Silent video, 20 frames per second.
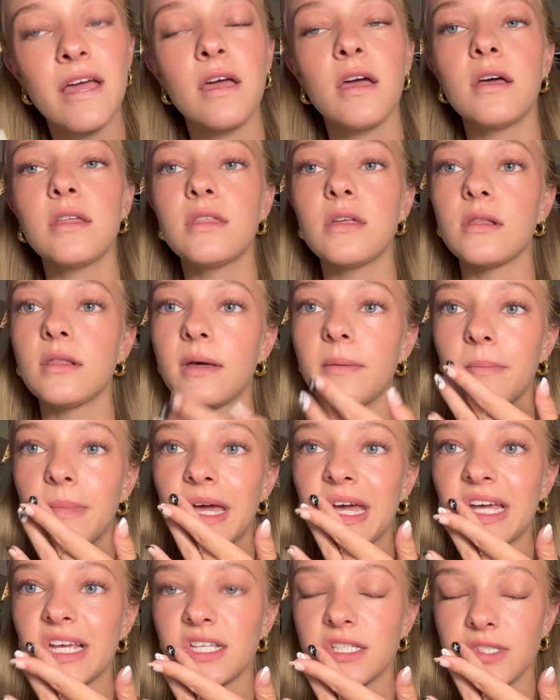the lip
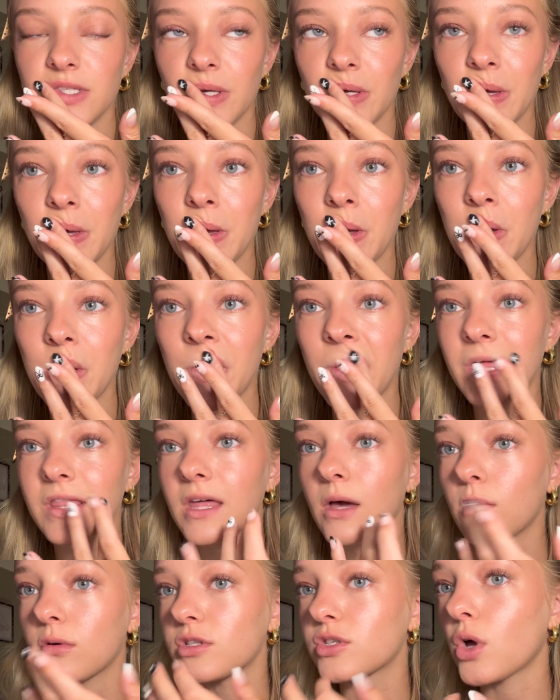mask that
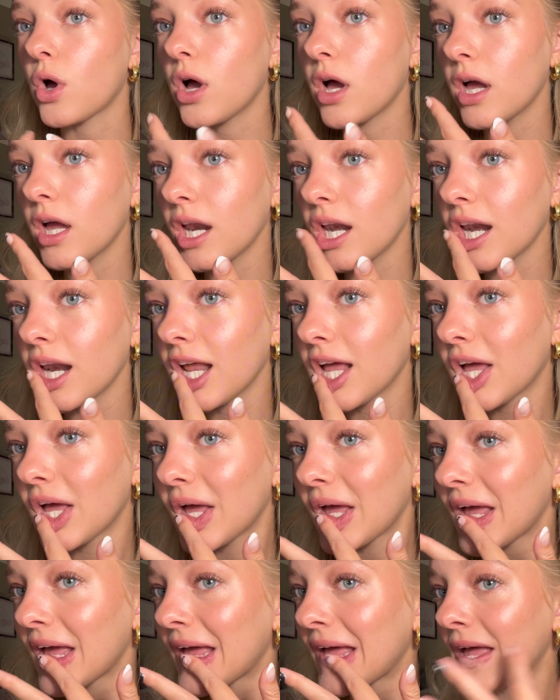was on.
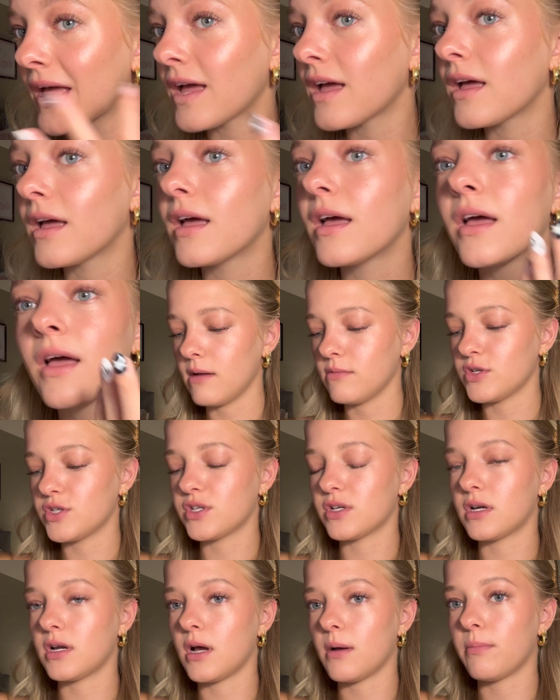I'm just
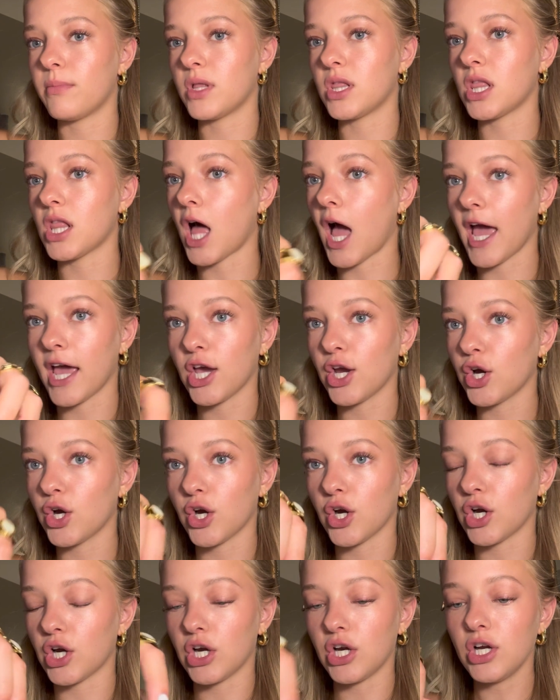gonna apply
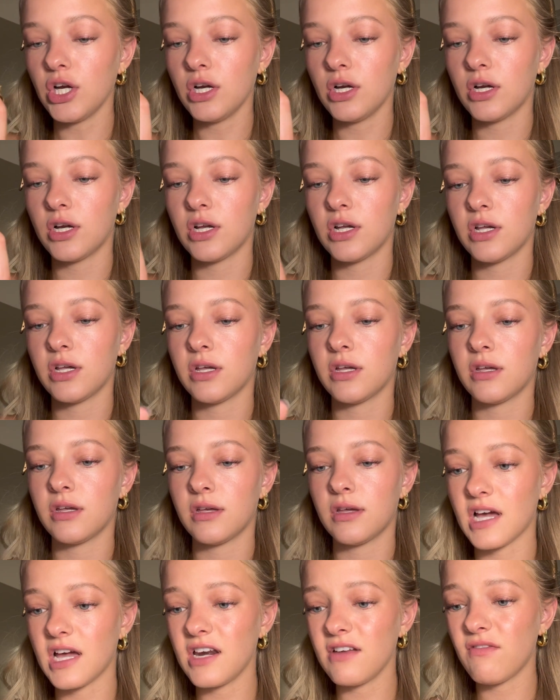her.
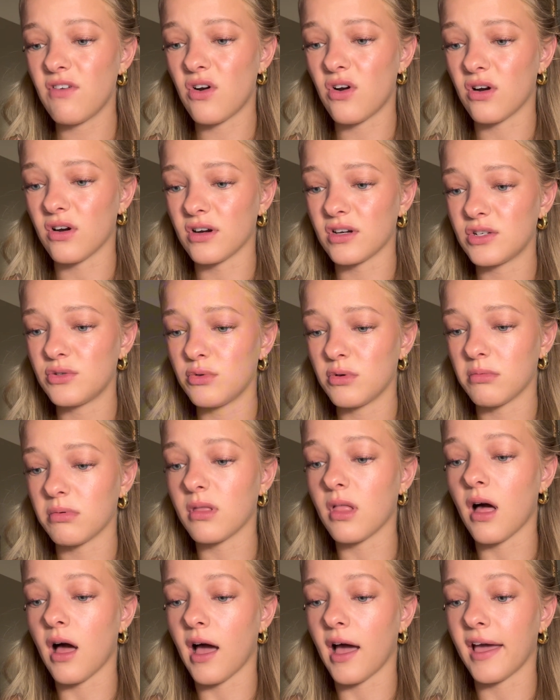Kind of hard to
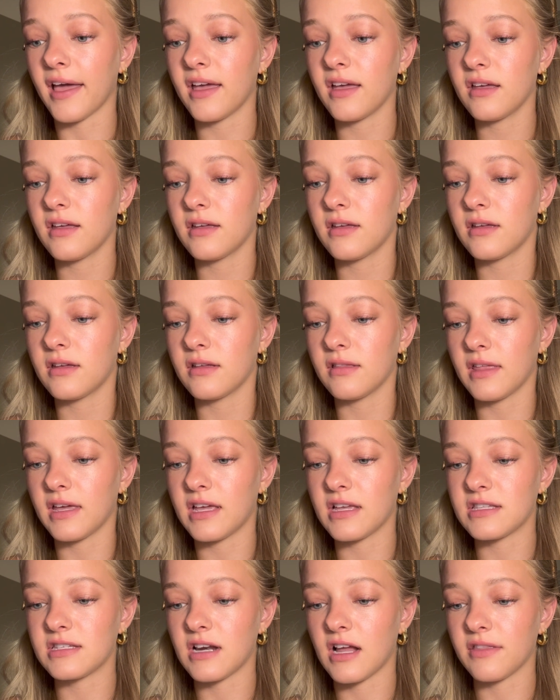apply. Like,
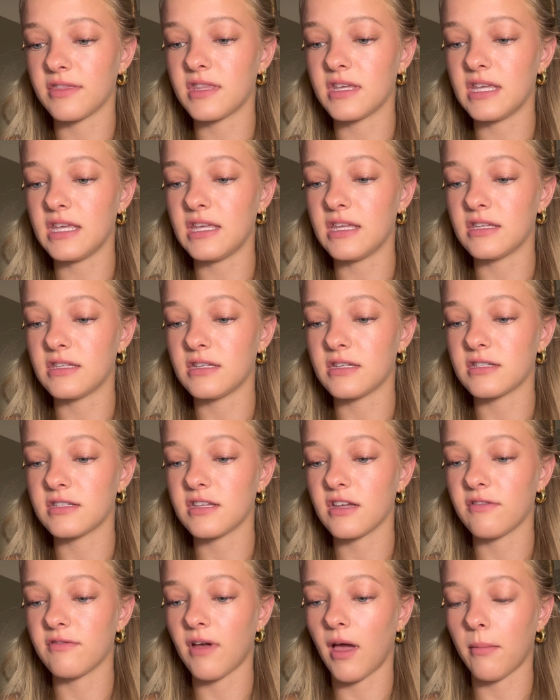it's not the easiest
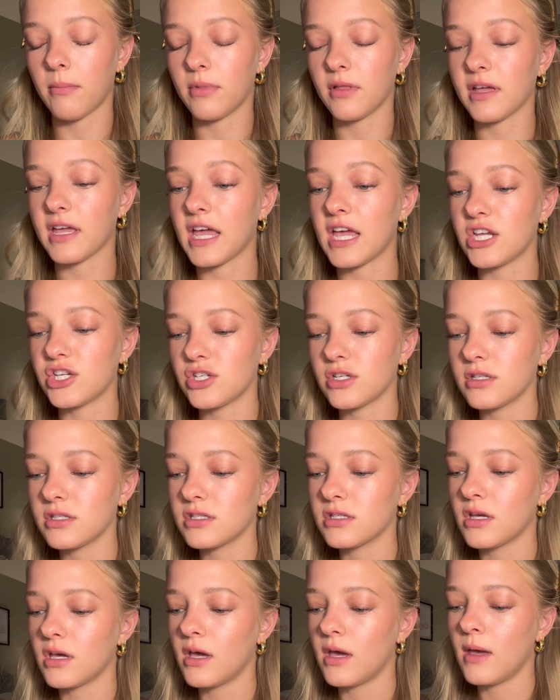of applications,
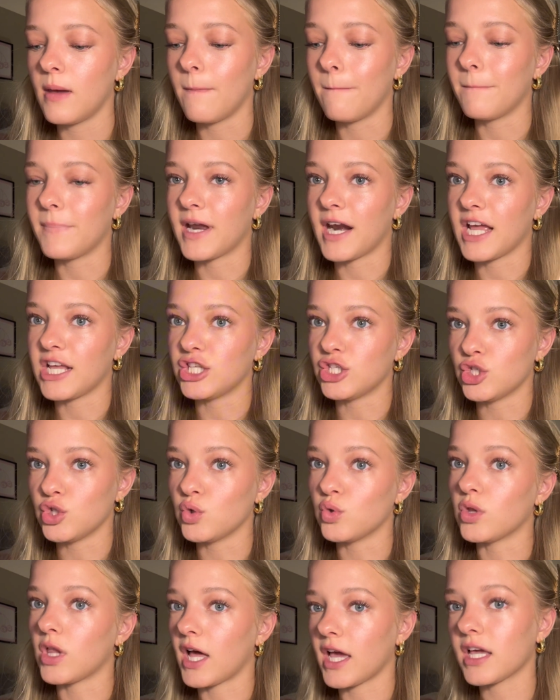but I do
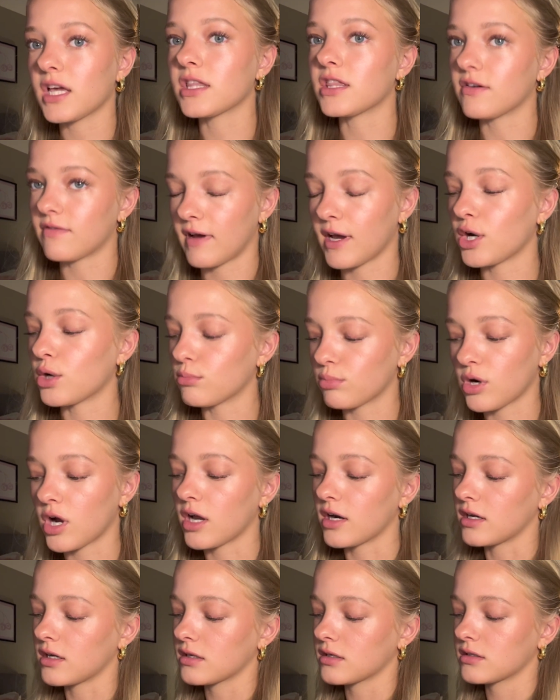like the final
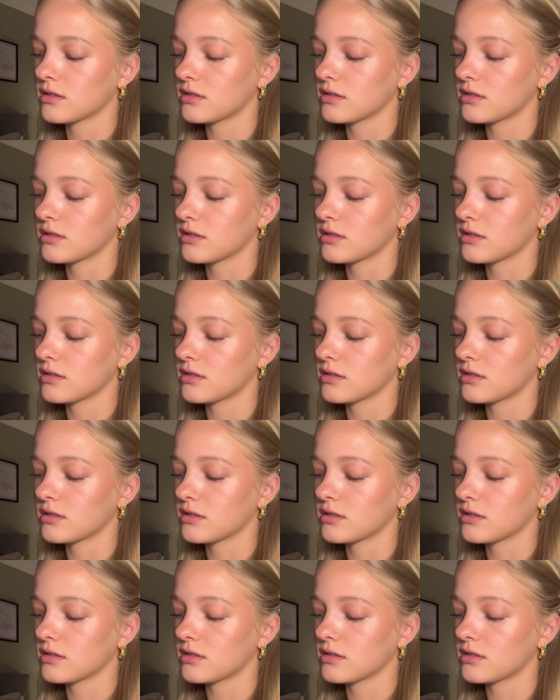product.